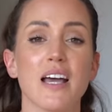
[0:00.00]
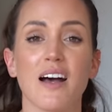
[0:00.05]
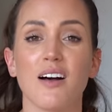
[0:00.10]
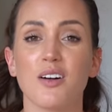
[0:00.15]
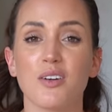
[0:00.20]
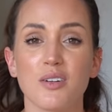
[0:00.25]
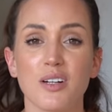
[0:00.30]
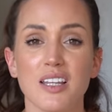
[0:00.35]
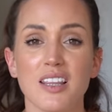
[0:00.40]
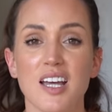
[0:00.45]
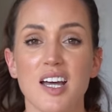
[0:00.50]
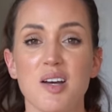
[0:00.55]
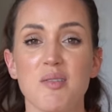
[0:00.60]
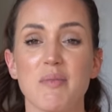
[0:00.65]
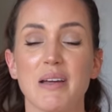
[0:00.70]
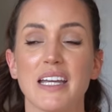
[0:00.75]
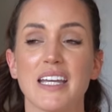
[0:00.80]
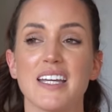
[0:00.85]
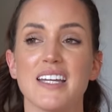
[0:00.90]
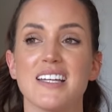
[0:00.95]
algorithm
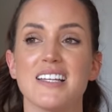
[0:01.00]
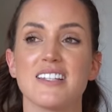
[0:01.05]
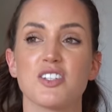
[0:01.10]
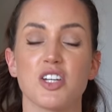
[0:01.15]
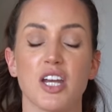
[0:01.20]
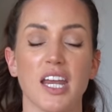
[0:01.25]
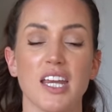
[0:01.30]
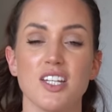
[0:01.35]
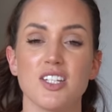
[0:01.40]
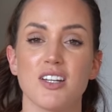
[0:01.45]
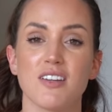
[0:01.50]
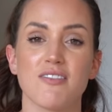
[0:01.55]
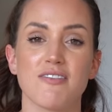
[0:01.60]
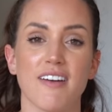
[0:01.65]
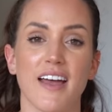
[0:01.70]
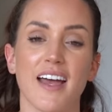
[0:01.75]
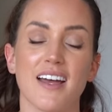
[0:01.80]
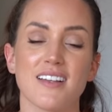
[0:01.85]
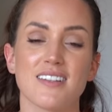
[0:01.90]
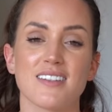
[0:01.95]
is changing
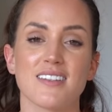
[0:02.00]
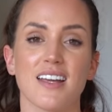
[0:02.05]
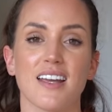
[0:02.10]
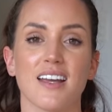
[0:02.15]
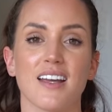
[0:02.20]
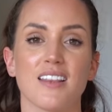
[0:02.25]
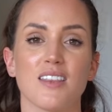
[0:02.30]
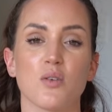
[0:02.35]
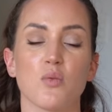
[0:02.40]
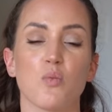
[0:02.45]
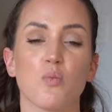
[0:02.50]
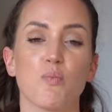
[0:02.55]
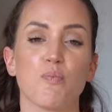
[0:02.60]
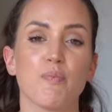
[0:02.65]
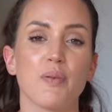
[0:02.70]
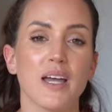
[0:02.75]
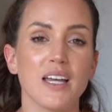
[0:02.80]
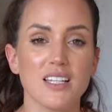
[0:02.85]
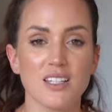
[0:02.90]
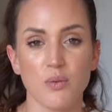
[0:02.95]
fast and the
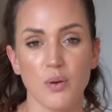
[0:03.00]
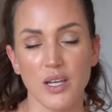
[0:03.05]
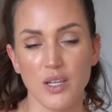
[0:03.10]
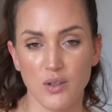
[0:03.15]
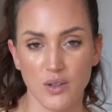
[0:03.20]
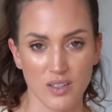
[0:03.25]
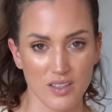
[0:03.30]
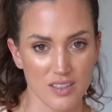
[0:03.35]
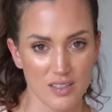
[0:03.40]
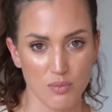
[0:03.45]
best way you can